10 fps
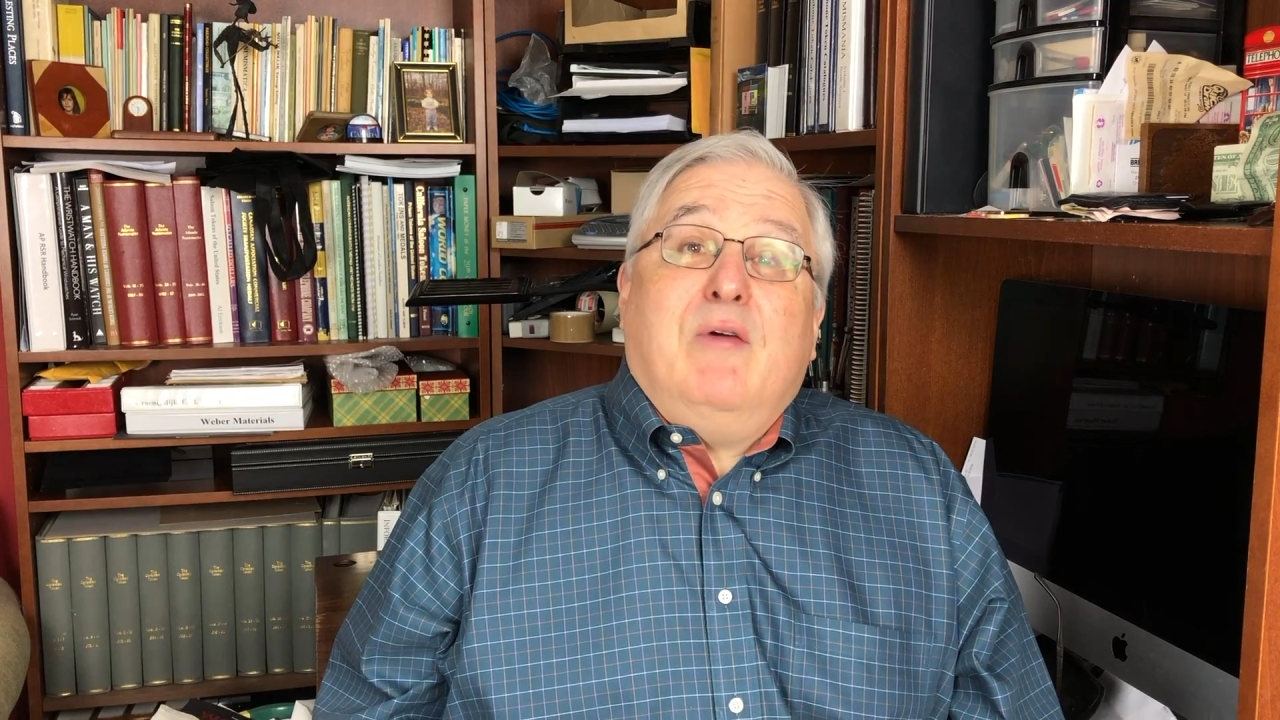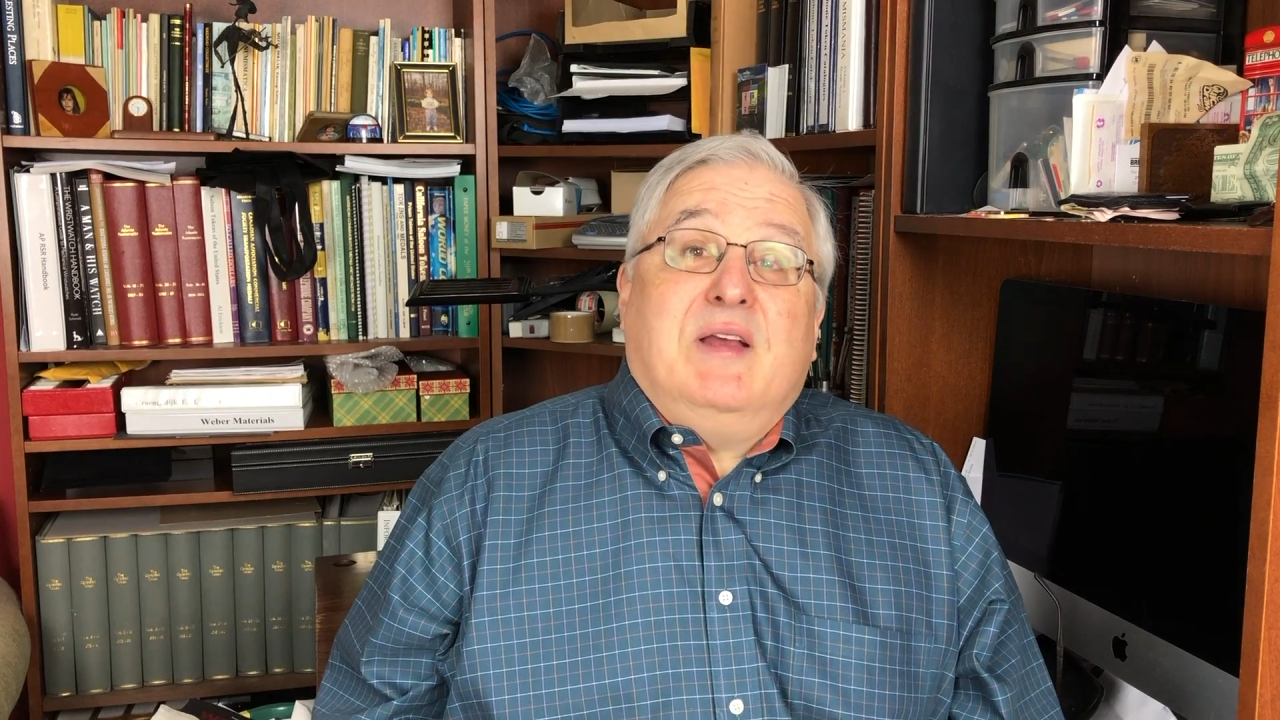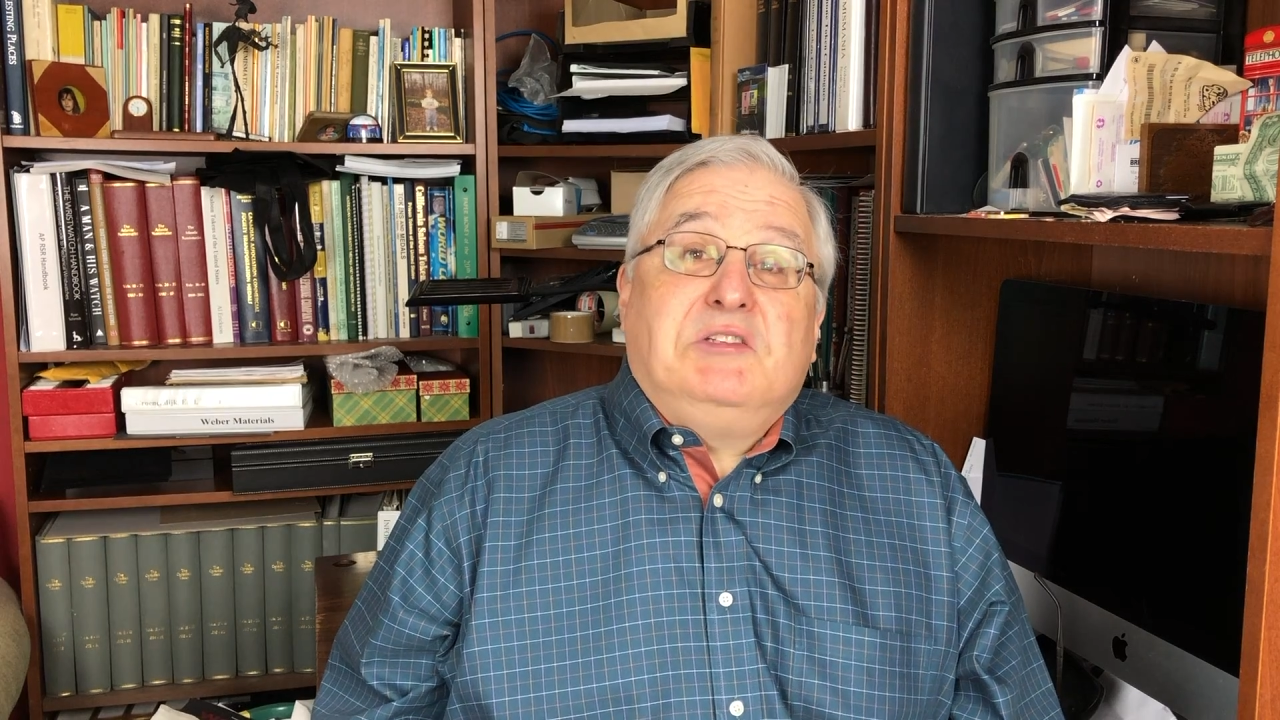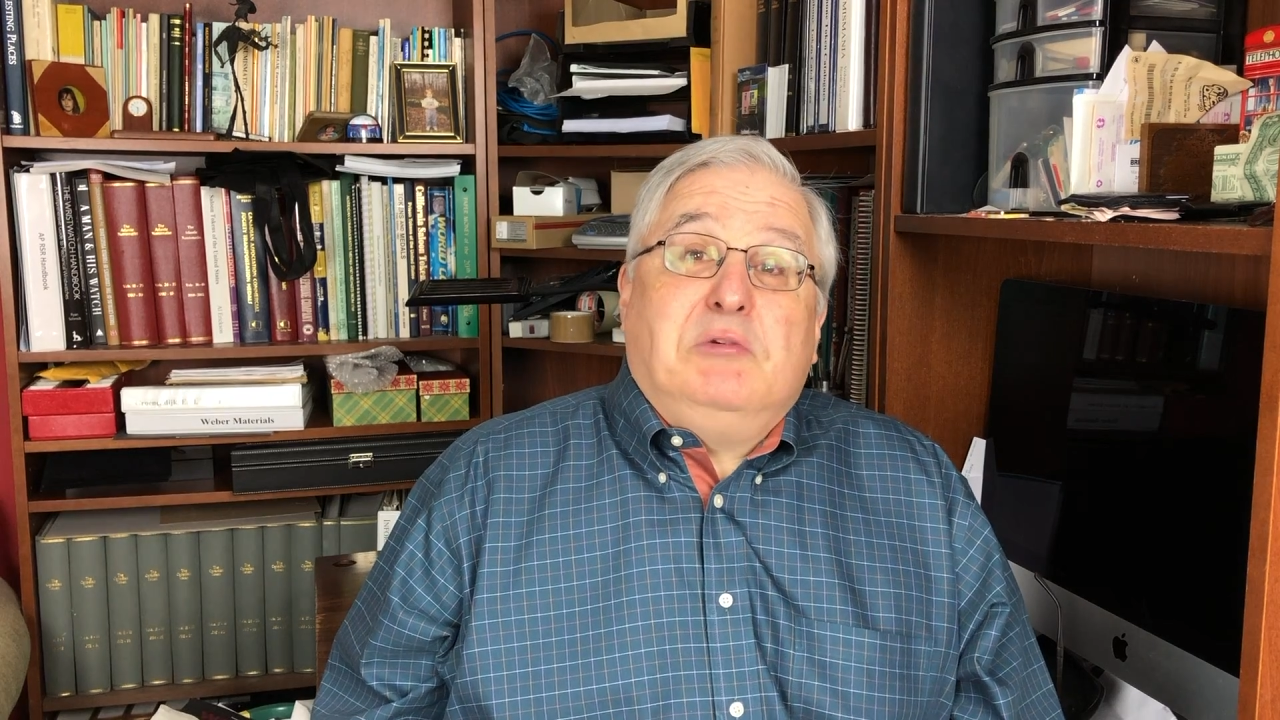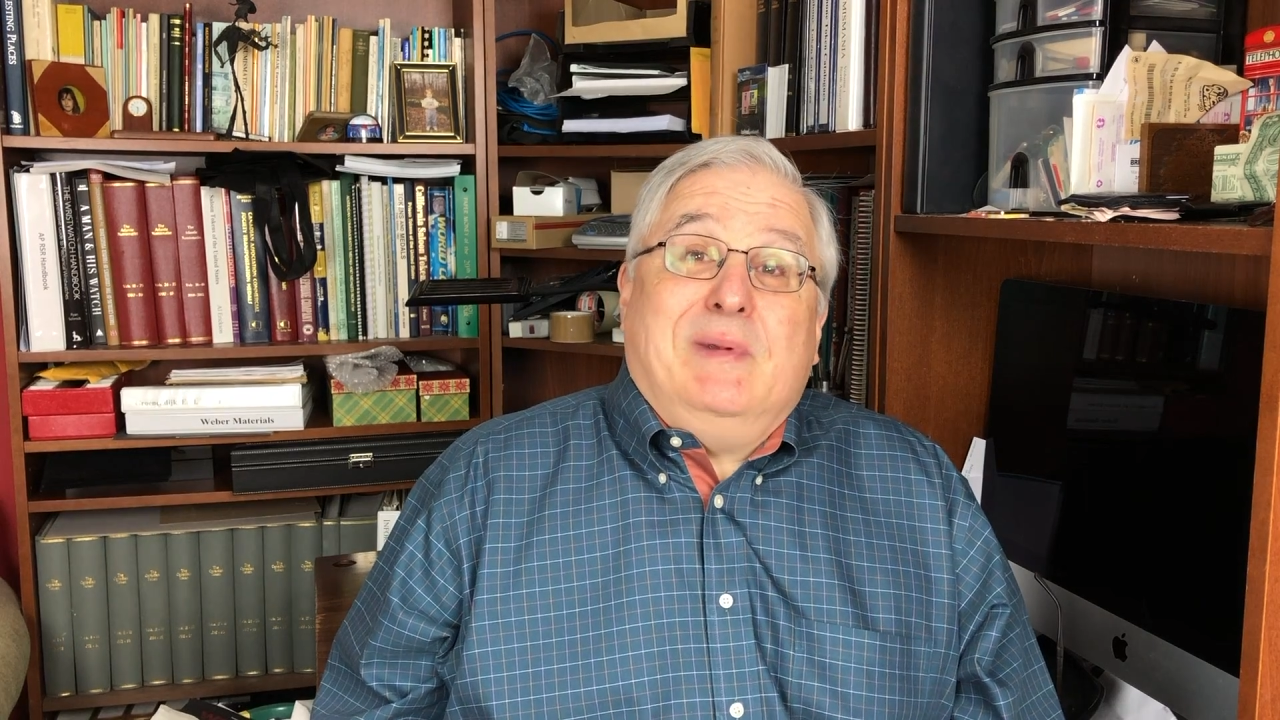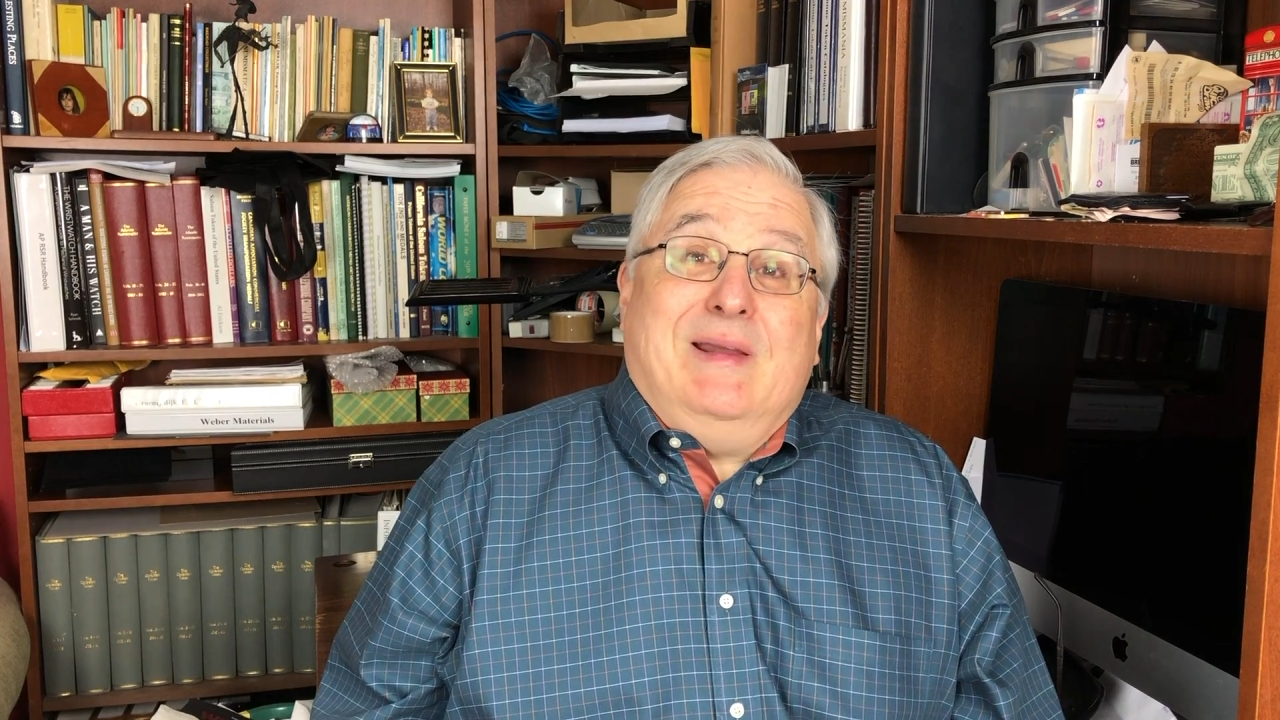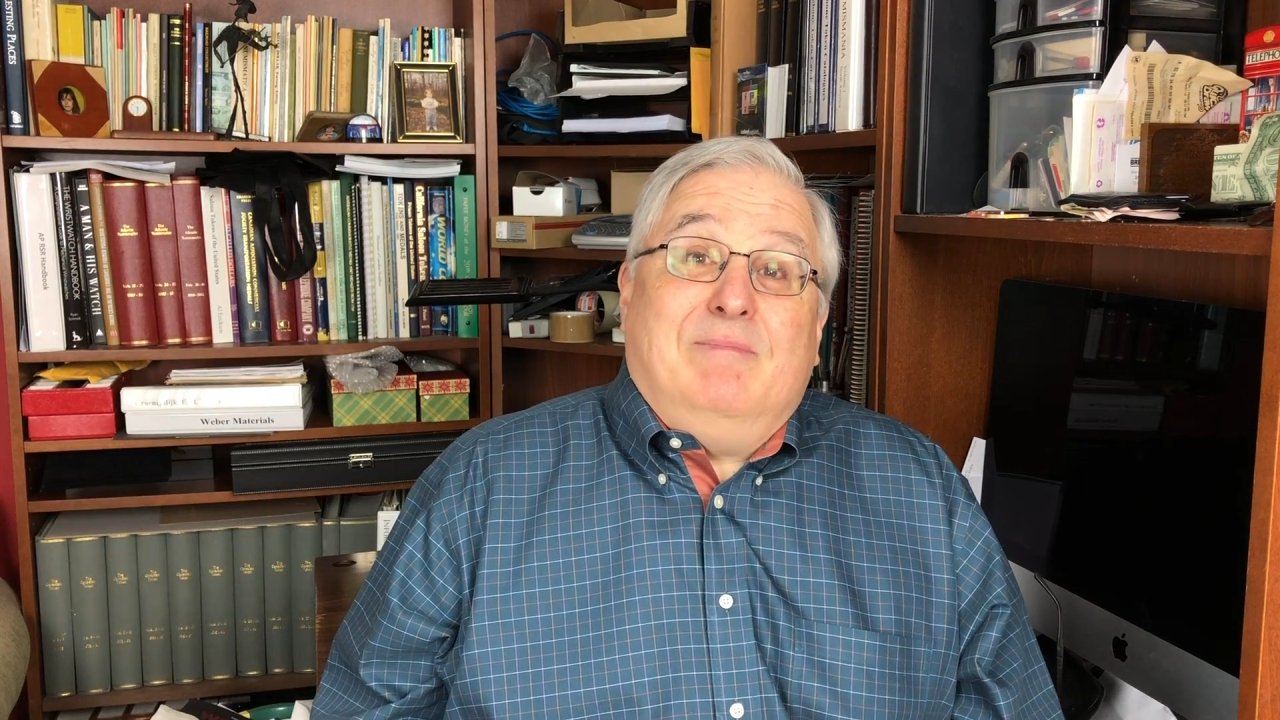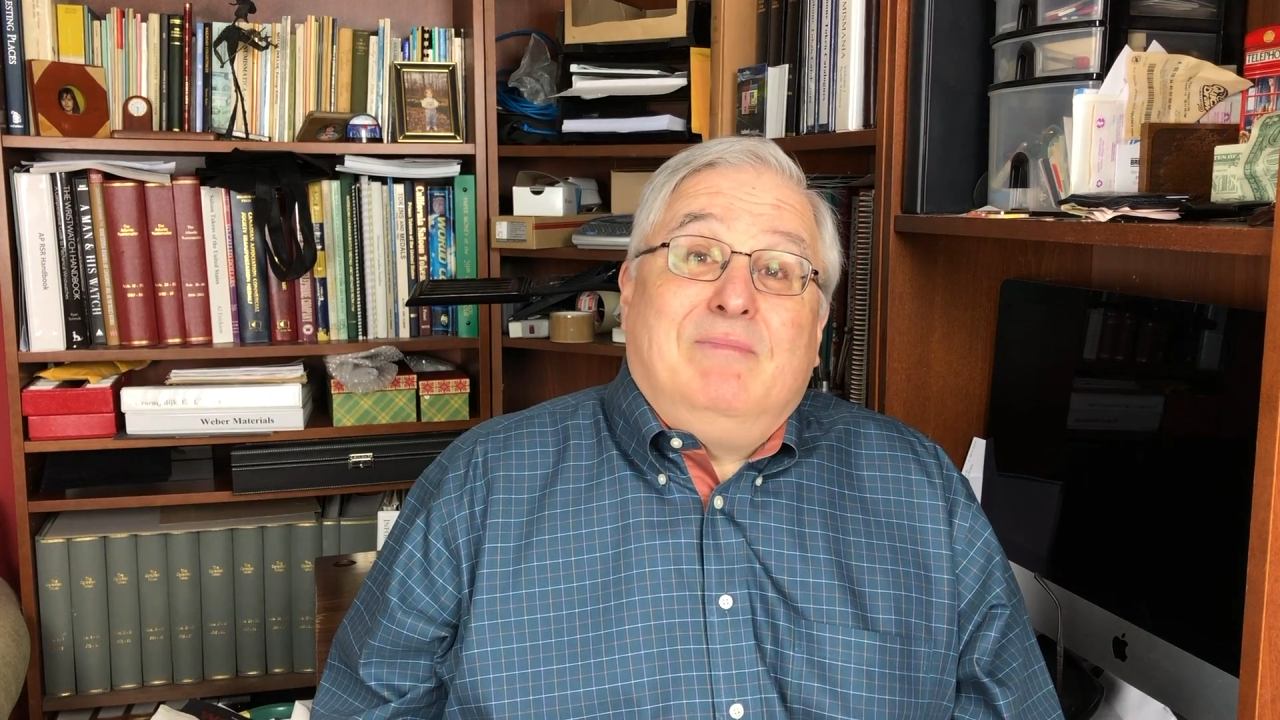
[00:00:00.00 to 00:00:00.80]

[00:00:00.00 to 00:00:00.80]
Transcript: estimate.